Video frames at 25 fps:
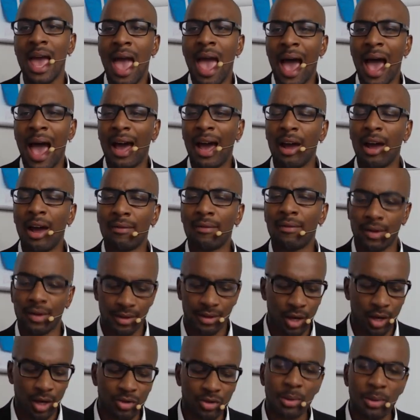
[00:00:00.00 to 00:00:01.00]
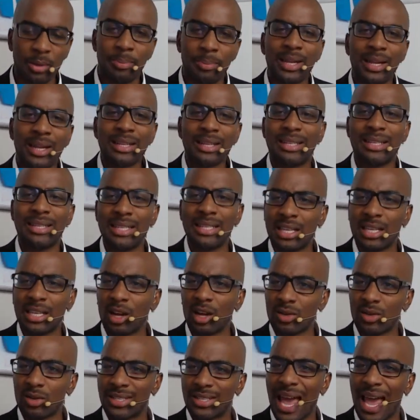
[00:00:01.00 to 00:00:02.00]
However, those abilities and
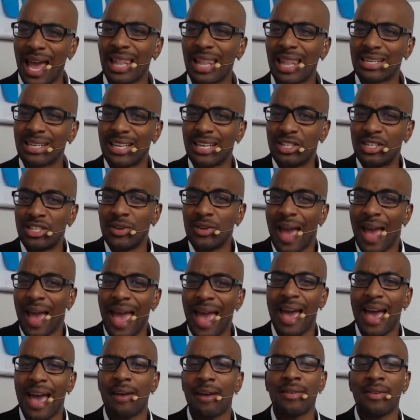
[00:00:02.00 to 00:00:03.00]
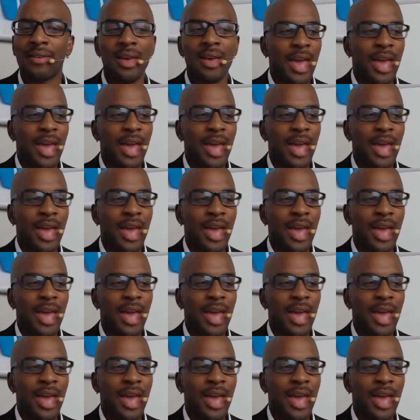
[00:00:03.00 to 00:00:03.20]
those talents that you have,